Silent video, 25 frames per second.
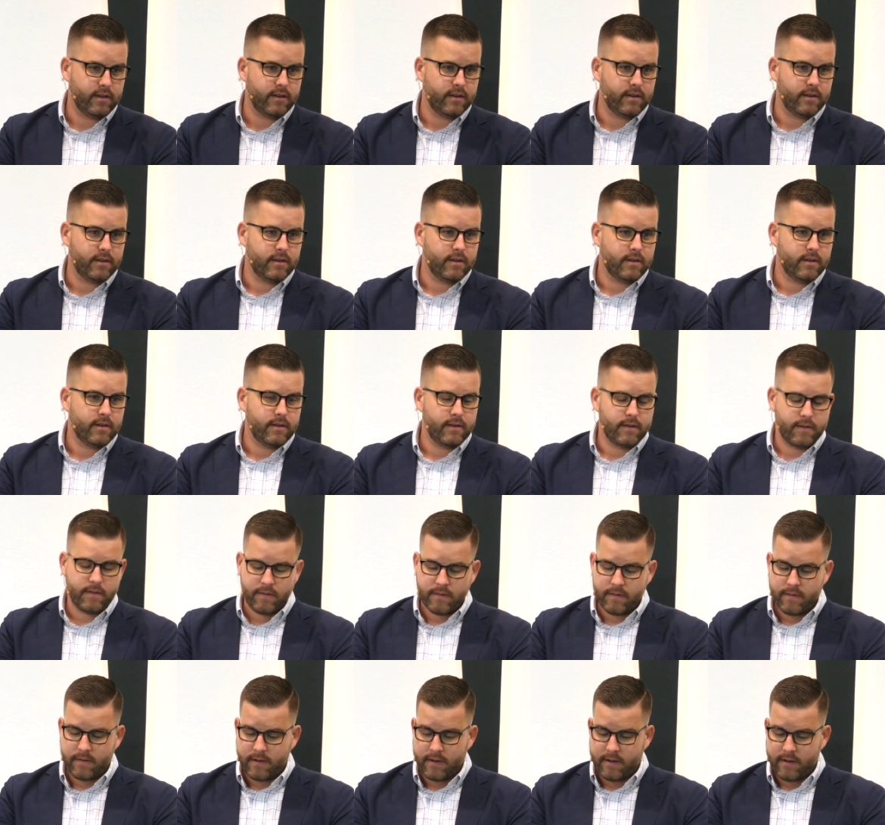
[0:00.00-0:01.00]

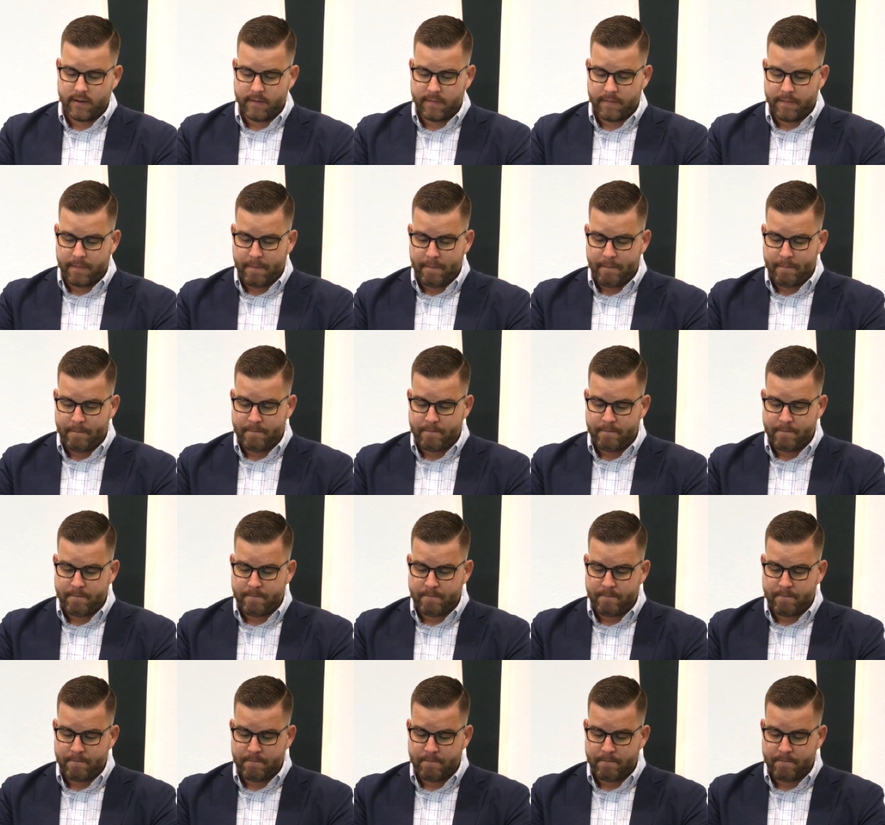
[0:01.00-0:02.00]

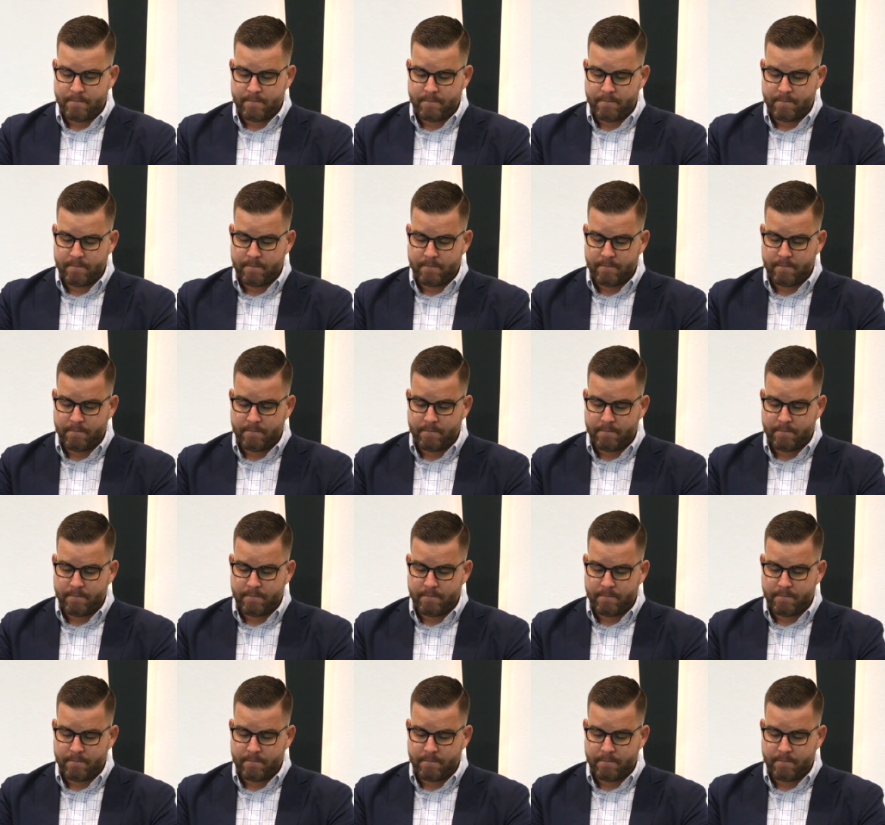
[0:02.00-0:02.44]
Nothing is said.